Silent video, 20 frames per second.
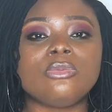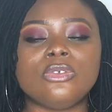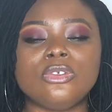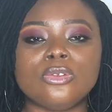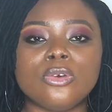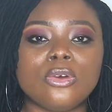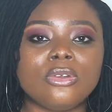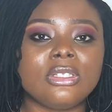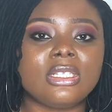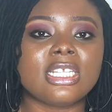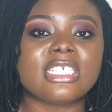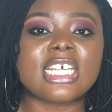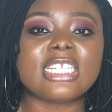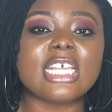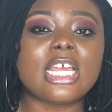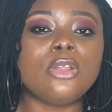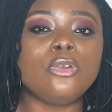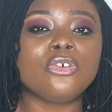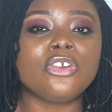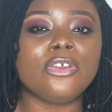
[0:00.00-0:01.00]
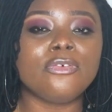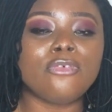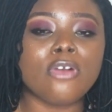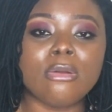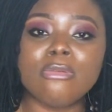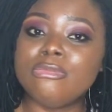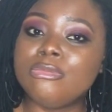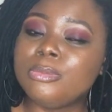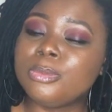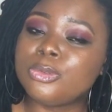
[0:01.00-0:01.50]
you know, they started looking
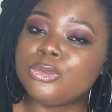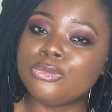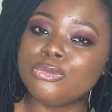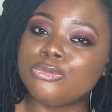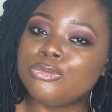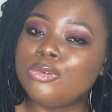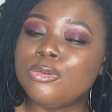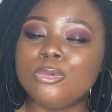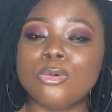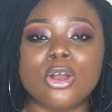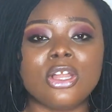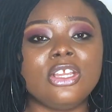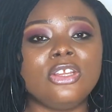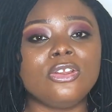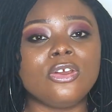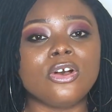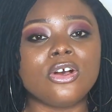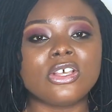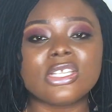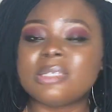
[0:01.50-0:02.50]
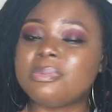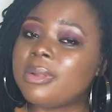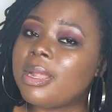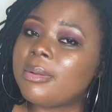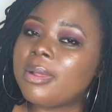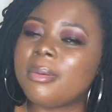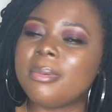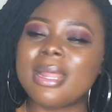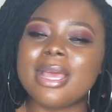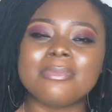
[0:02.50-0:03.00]
from room to room, calling us, blah
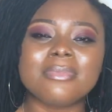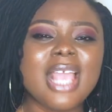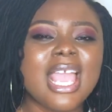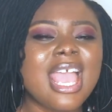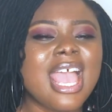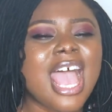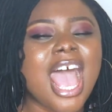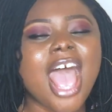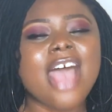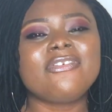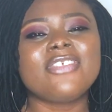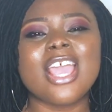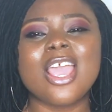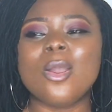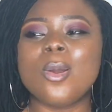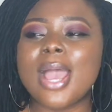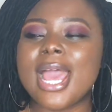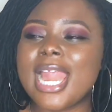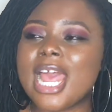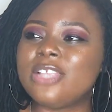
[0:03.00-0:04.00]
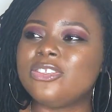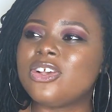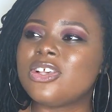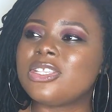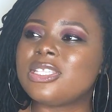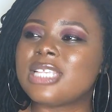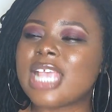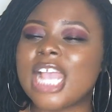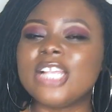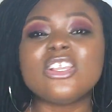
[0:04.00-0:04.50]
blah blah. After a while, I
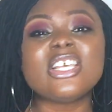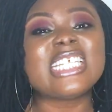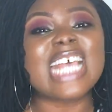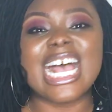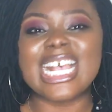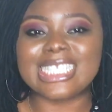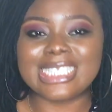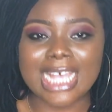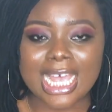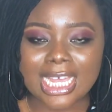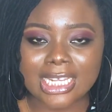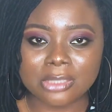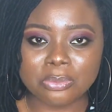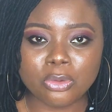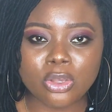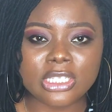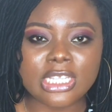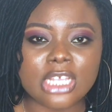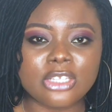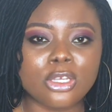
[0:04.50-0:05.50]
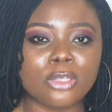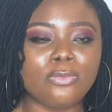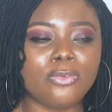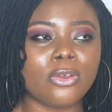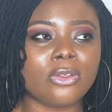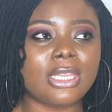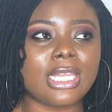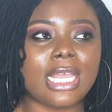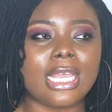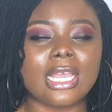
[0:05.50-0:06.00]
just answered because I just
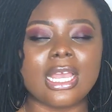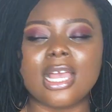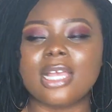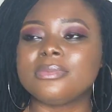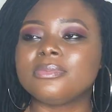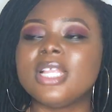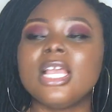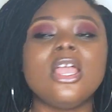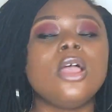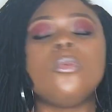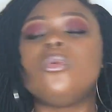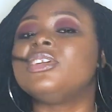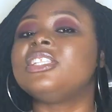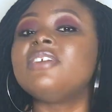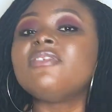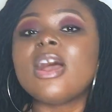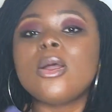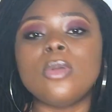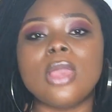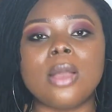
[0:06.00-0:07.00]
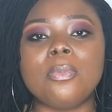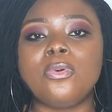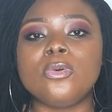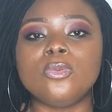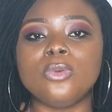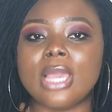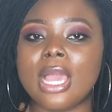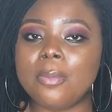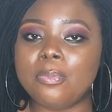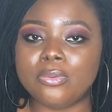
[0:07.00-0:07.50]
felt like, whatever
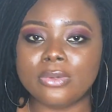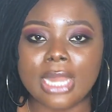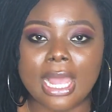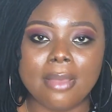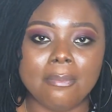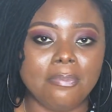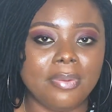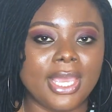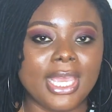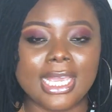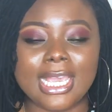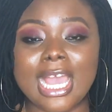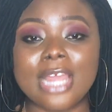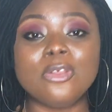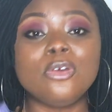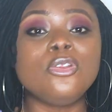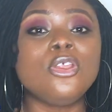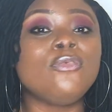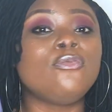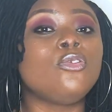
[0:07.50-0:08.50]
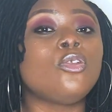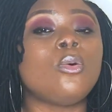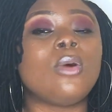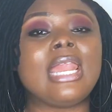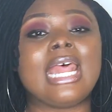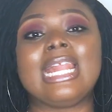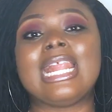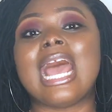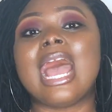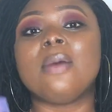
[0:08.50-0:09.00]
will happen, I beg. I don't even know what
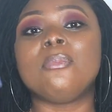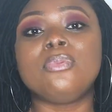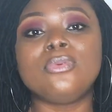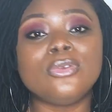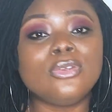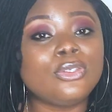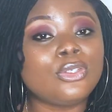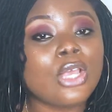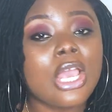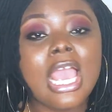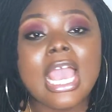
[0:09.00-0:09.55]
had happened,